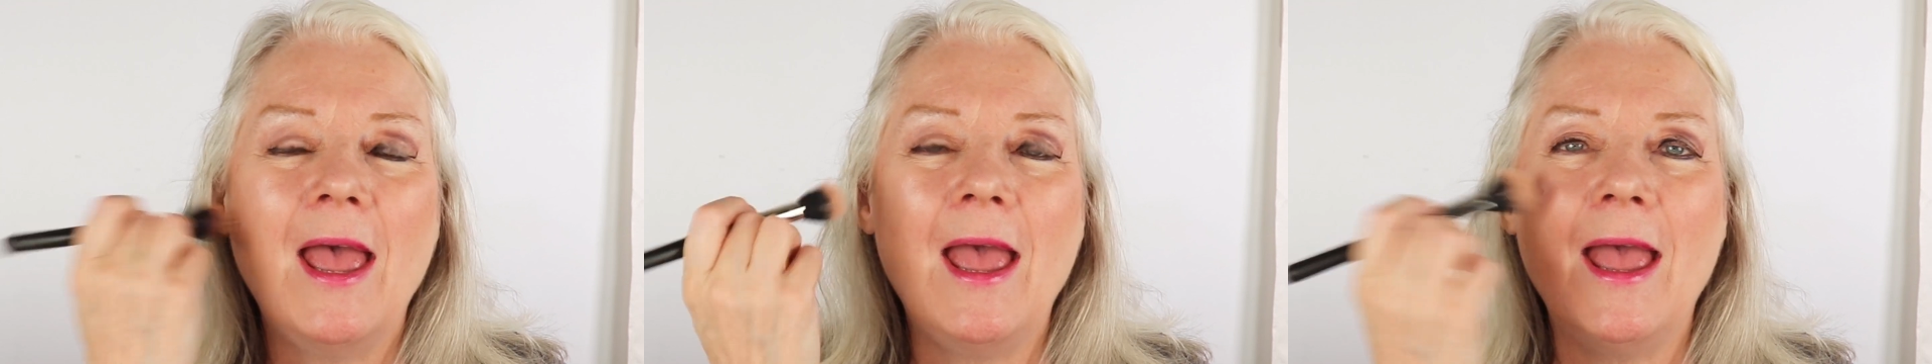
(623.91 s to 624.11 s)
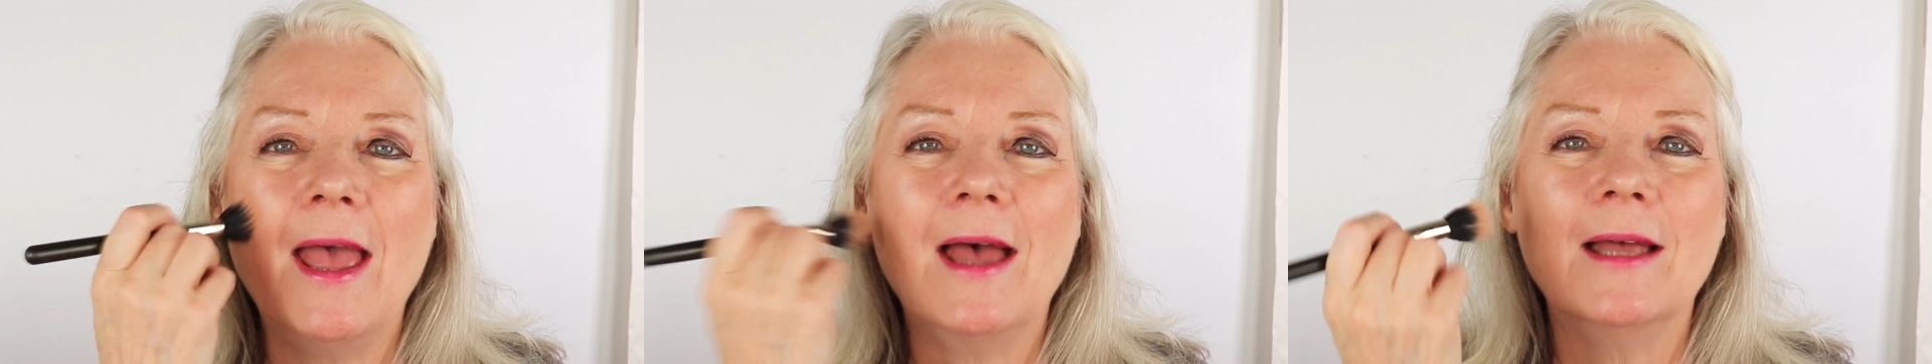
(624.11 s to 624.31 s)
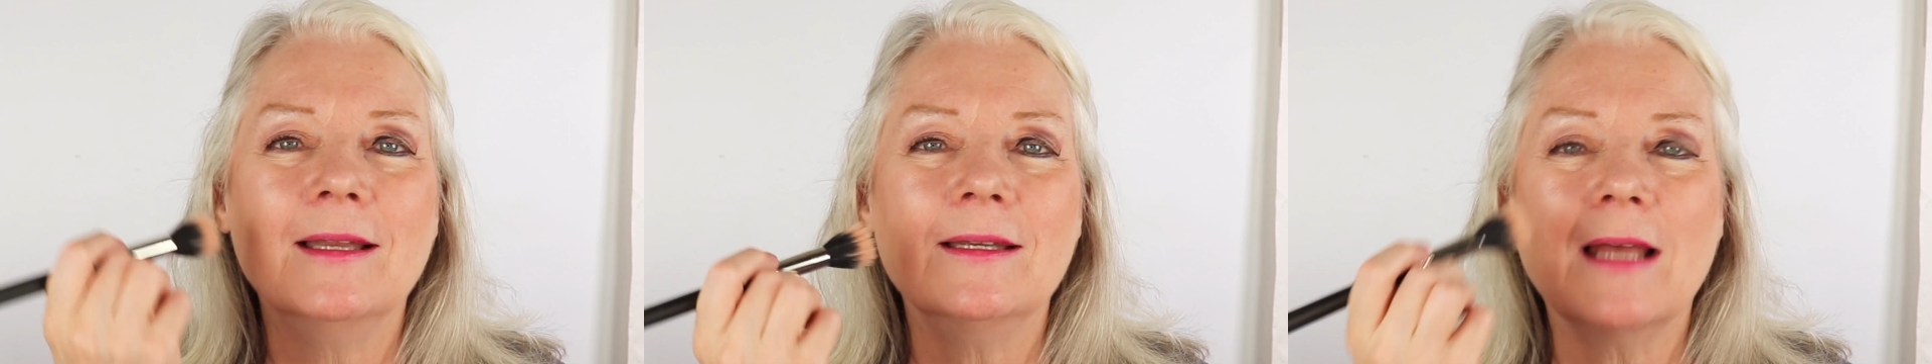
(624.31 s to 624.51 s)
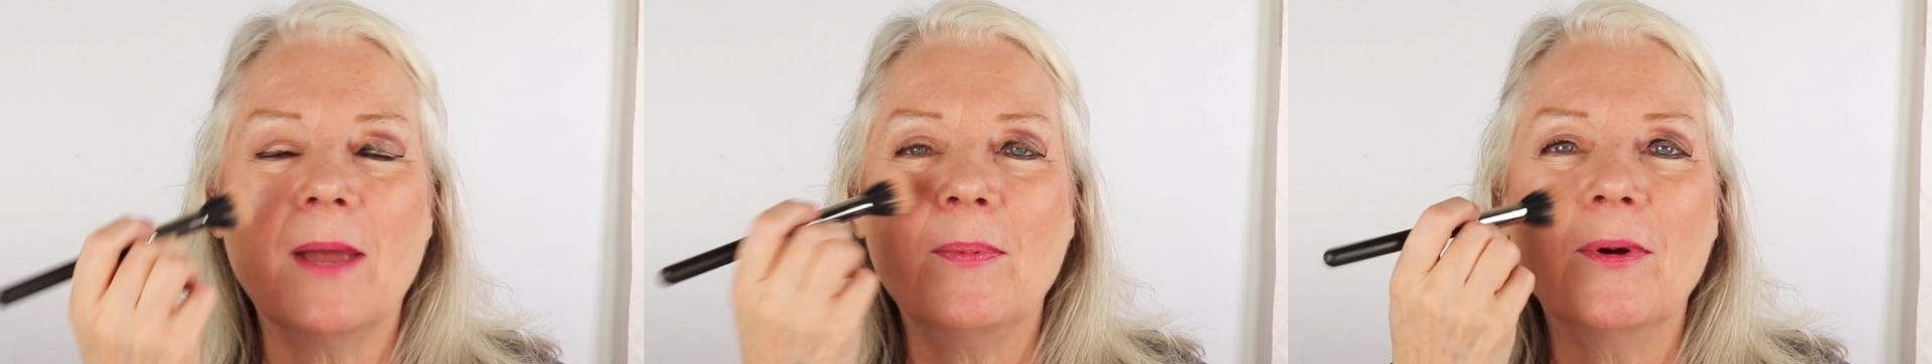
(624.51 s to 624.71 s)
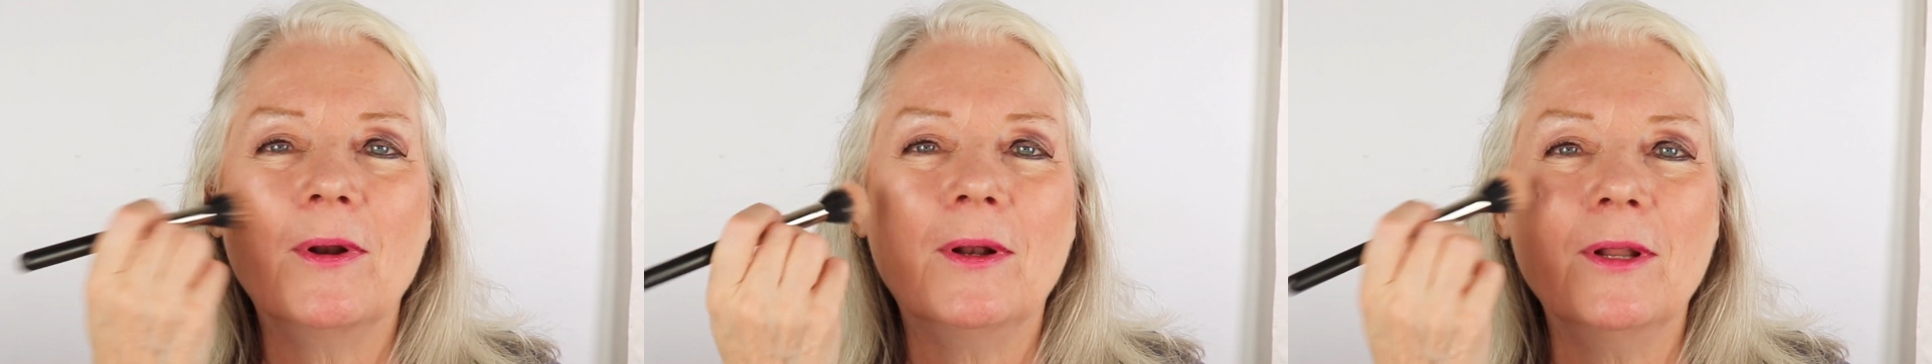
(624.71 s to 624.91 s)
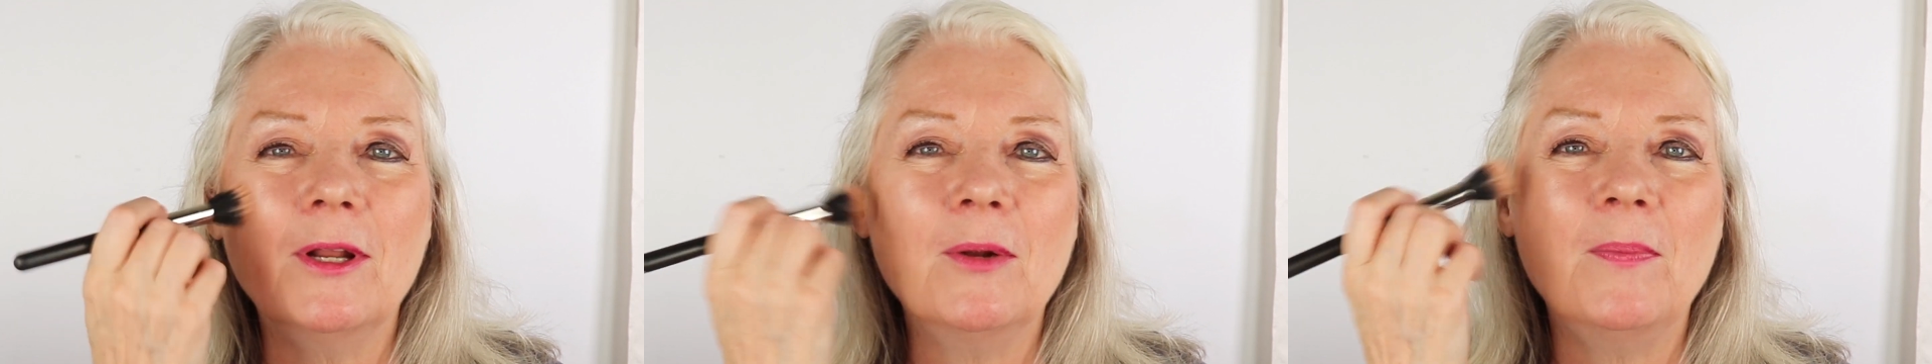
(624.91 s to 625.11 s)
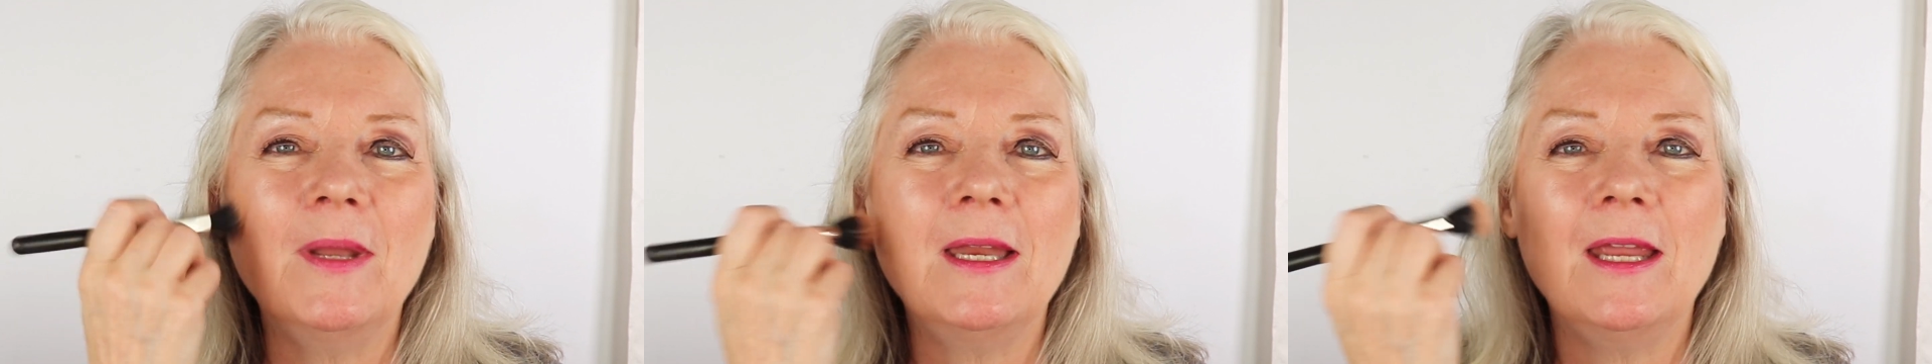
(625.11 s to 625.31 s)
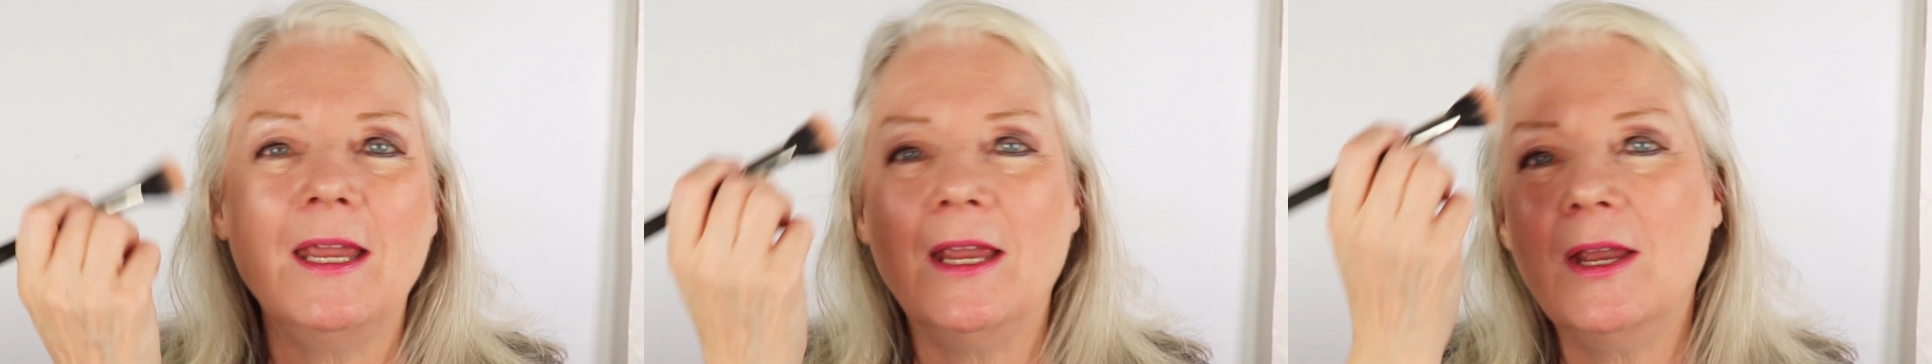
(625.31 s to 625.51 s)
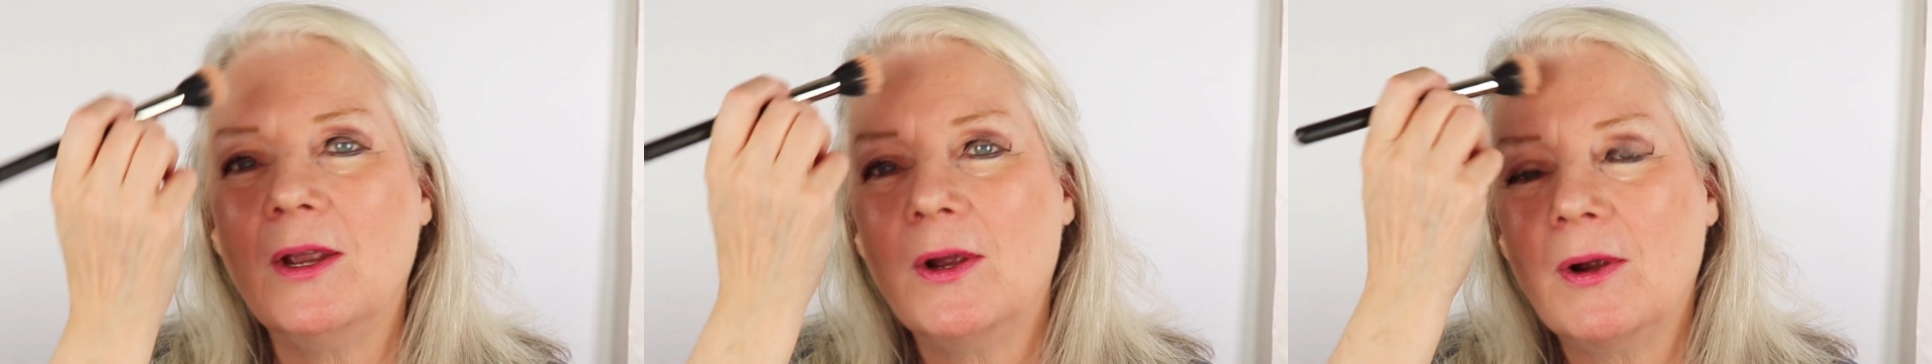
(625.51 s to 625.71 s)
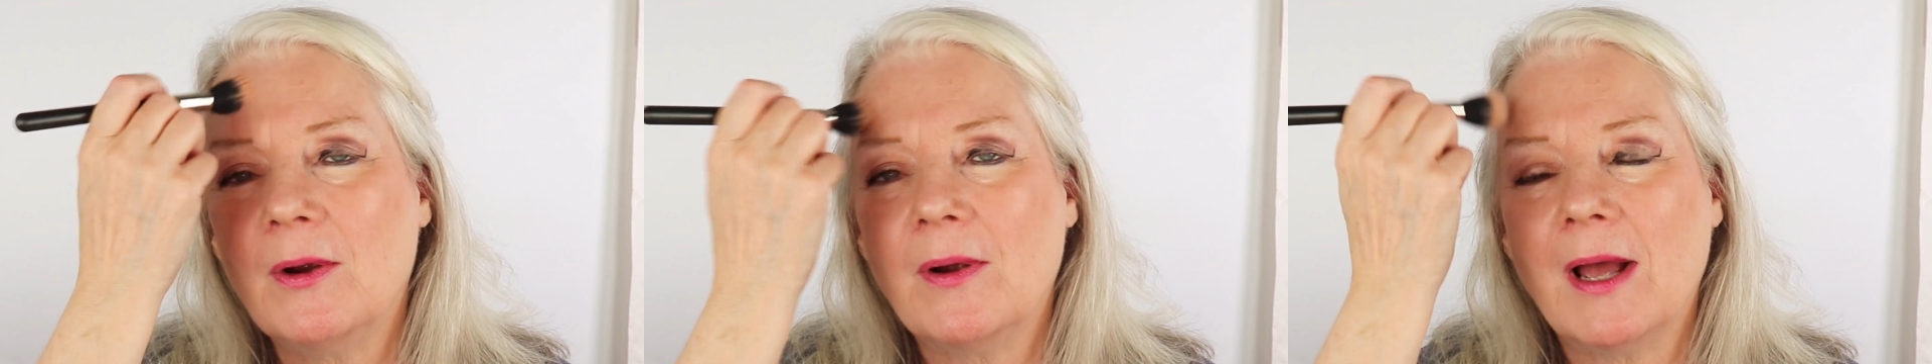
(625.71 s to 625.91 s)
and I put a little bit
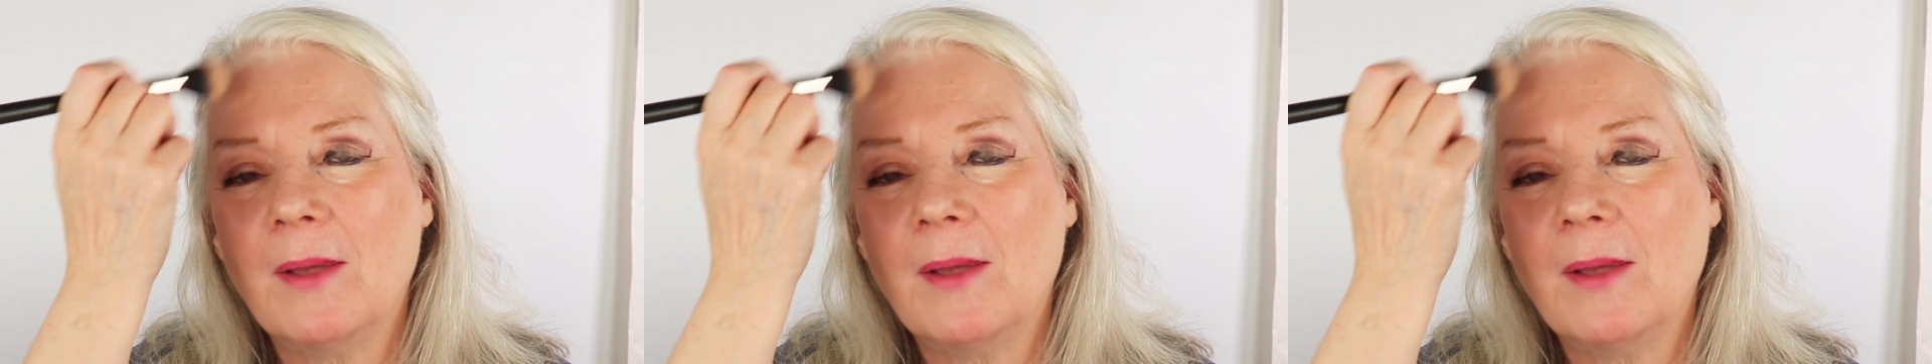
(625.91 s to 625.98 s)
here,